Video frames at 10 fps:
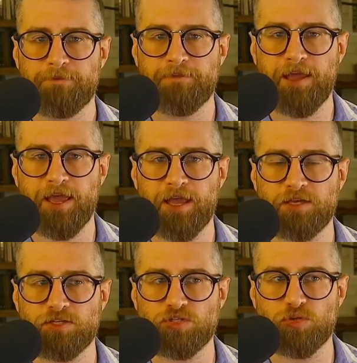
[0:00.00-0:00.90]

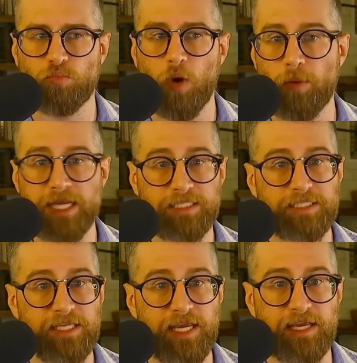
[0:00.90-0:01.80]
And what we can
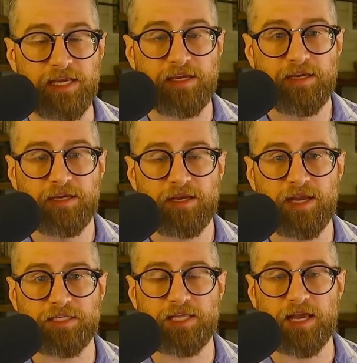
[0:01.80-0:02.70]
see
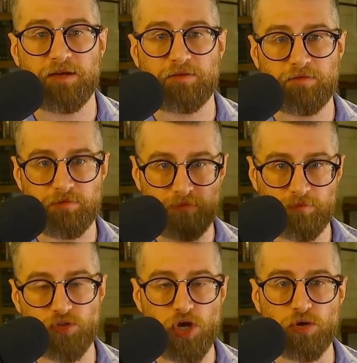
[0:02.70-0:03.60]
is that
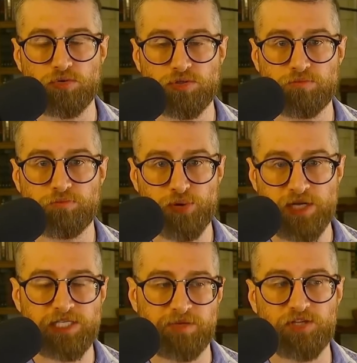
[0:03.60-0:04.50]
those
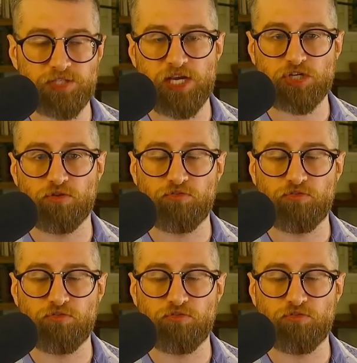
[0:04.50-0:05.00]
pre-civilizational